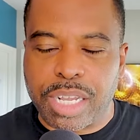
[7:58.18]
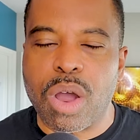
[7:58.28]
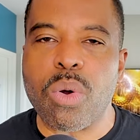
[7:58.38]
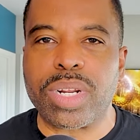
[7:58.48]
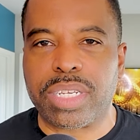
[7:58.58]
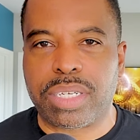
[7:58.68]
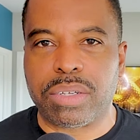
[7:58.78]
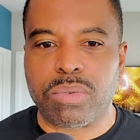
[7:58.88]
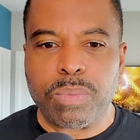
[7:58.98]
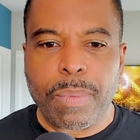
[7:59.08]
the goal is
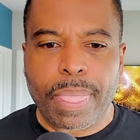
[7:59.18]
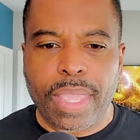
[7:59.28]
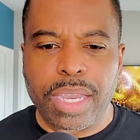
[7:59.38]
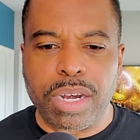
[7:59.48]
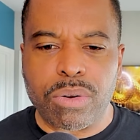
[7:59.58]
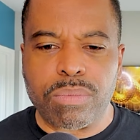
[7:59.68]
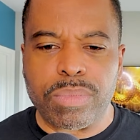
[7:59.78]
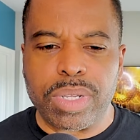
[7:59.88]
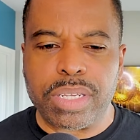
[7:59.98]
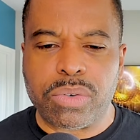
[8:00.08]
to, you know,
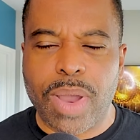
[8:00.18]
is to